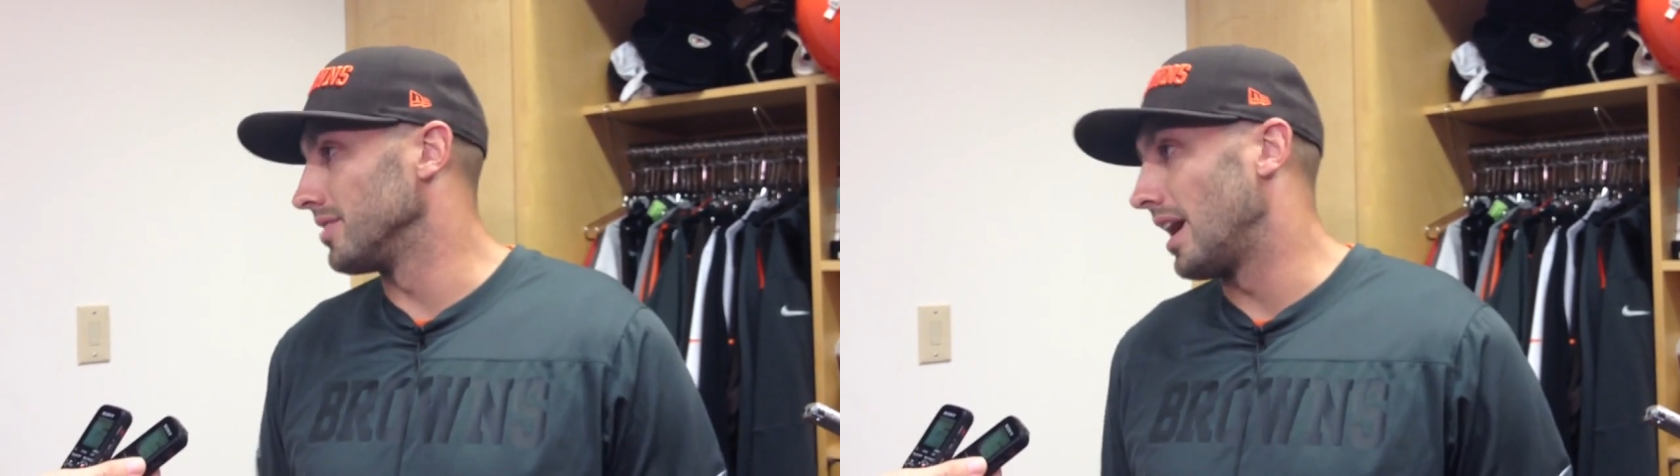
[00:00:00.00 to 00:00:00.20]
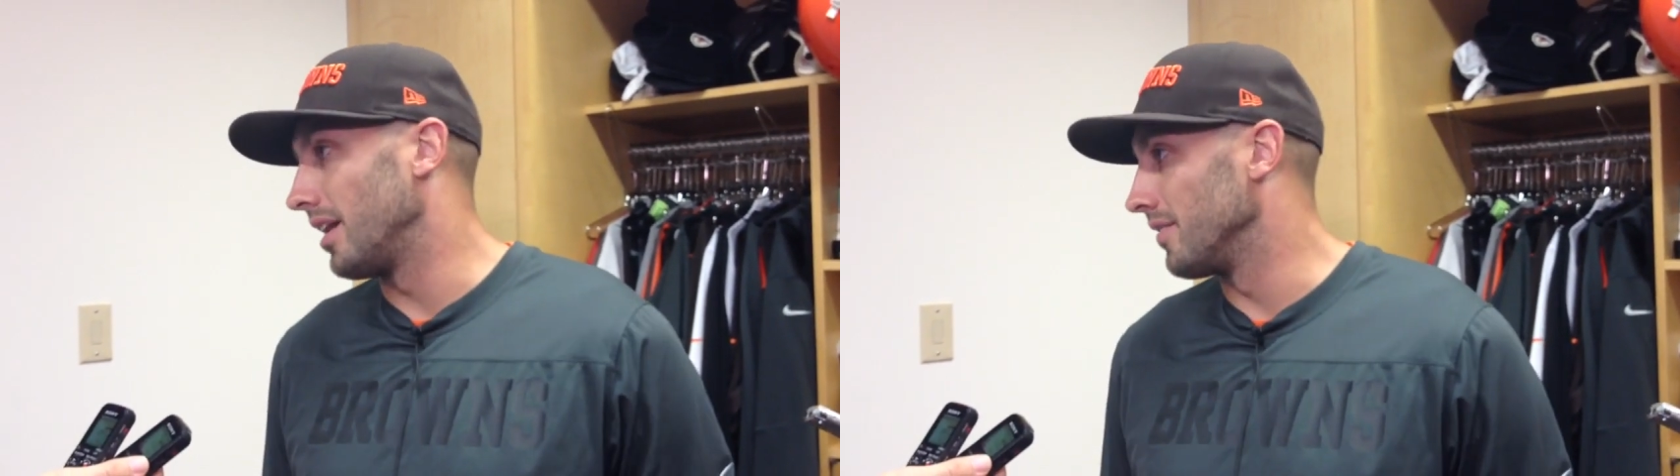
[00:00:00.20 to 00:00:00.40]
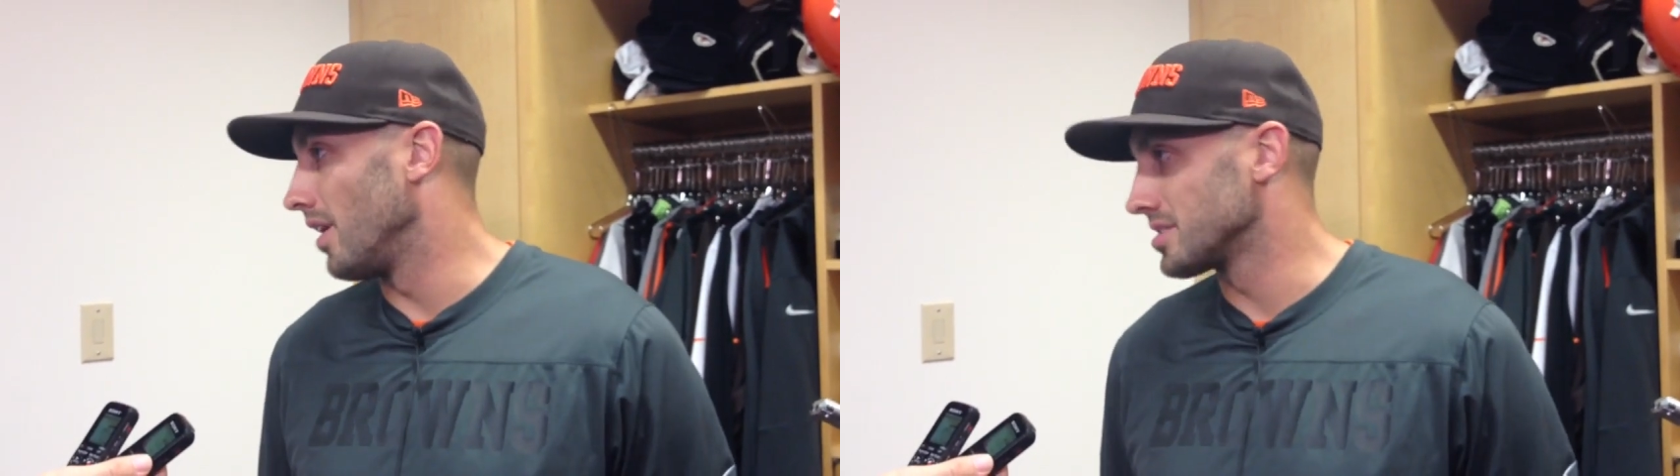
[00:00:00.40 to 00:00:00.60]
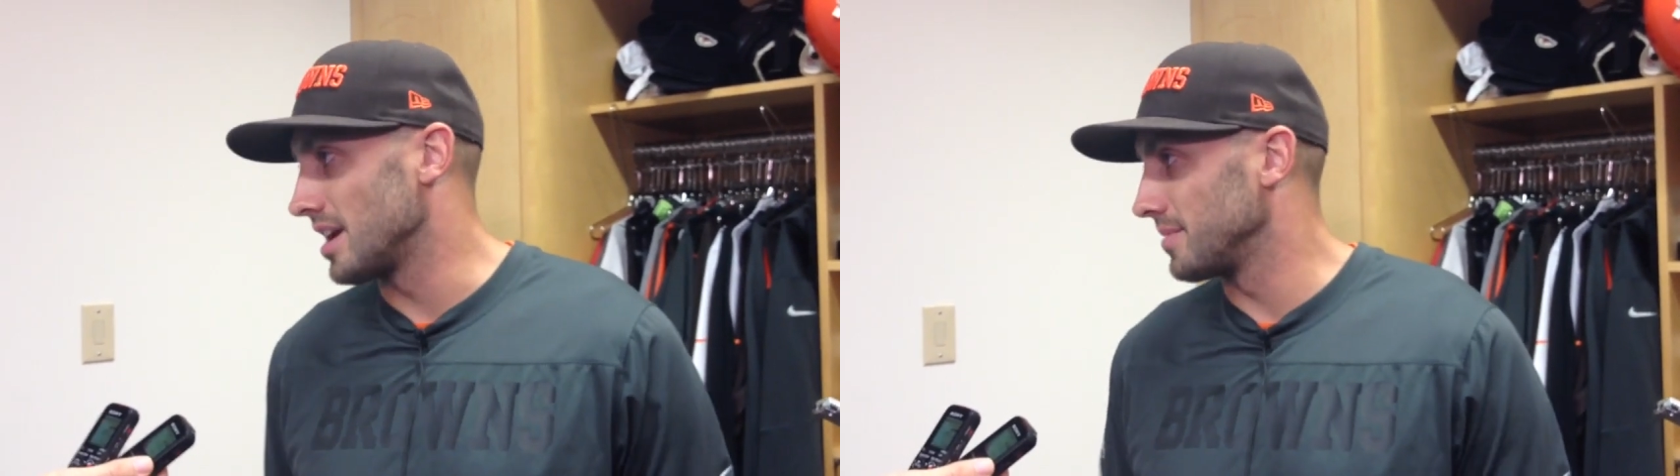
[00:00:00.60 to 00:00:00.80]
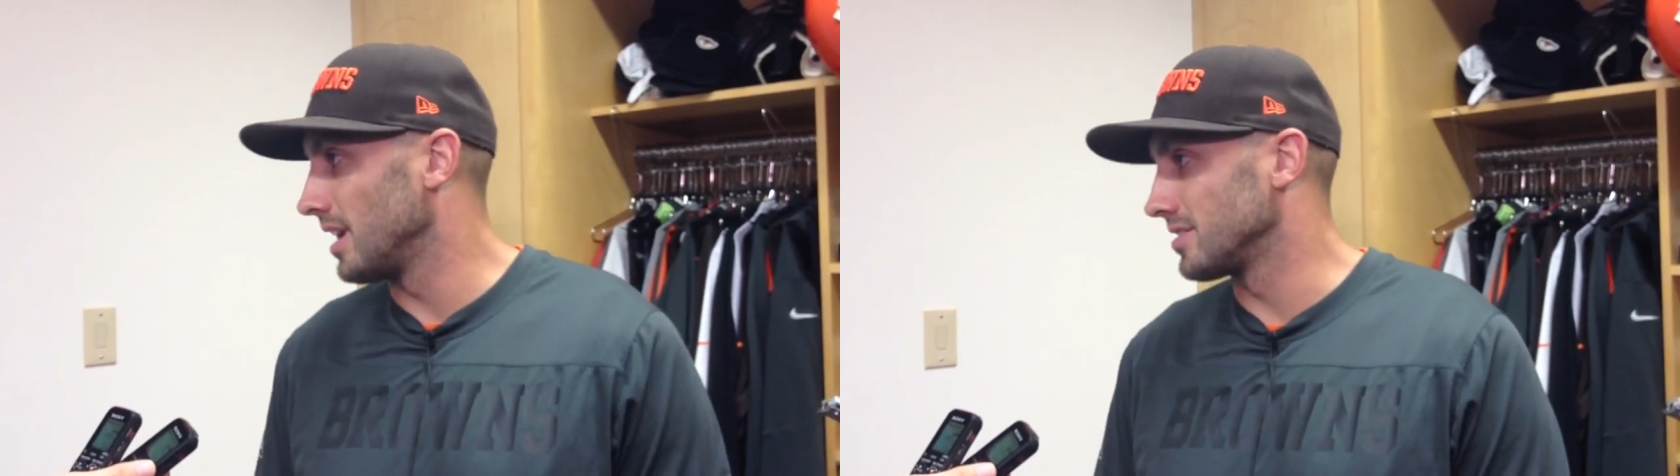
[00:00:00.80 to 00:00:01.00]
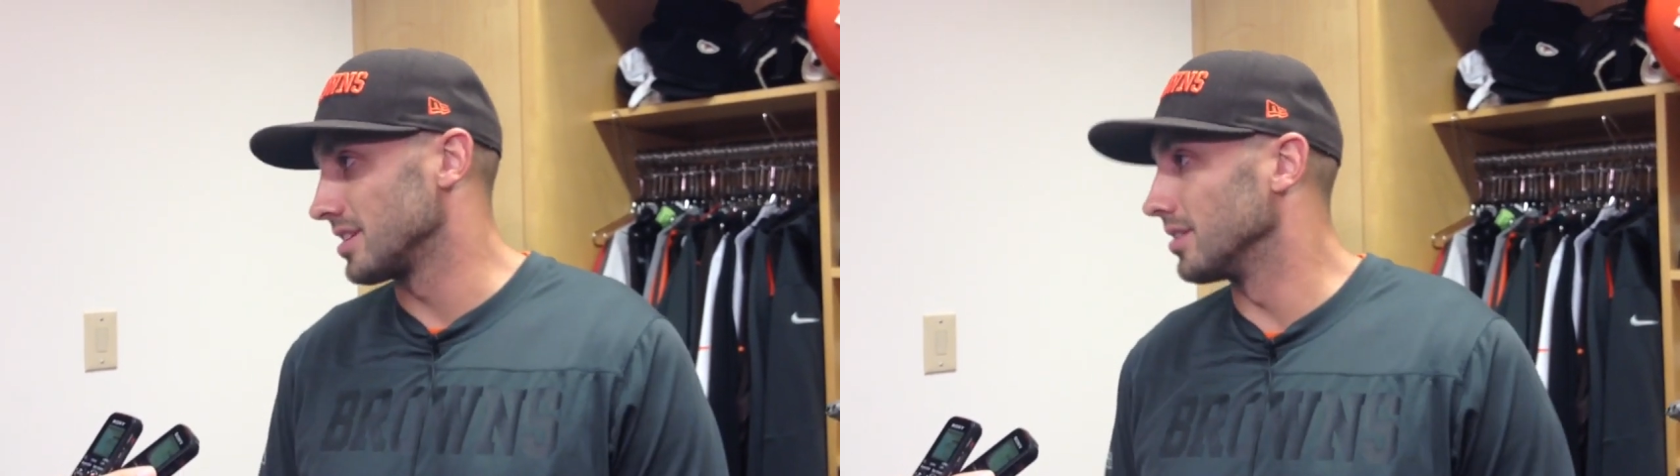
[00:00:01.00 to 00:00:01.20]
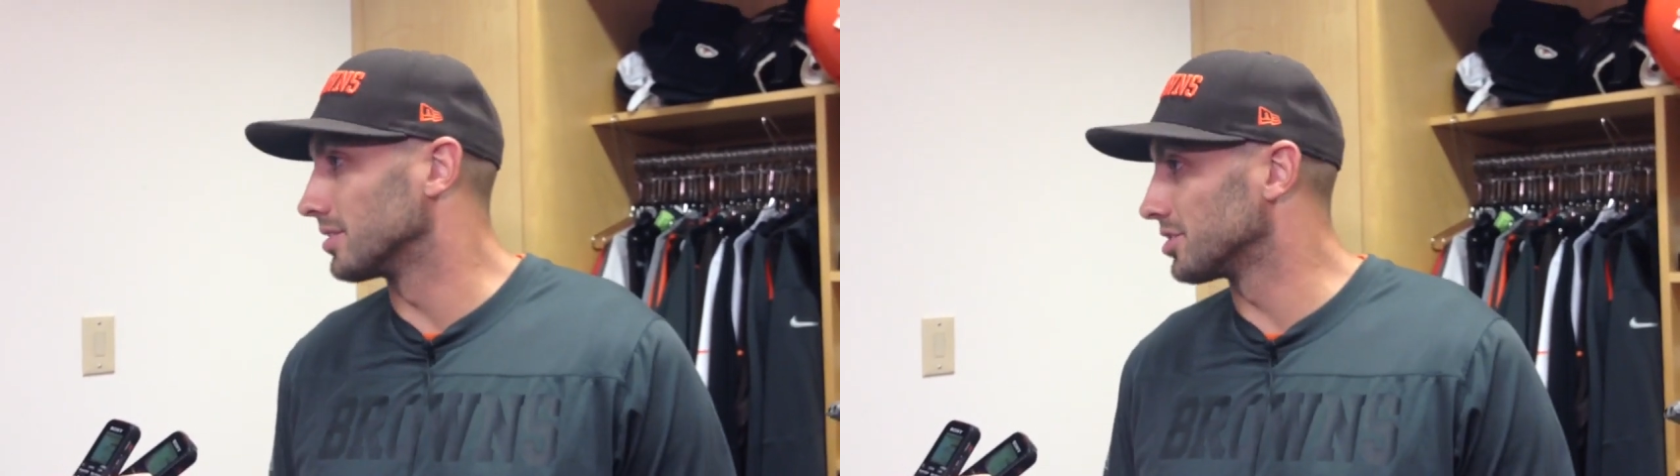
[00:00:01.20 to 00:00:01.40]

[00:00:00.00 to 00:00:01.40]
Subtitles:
now they've all sat me down and said, look,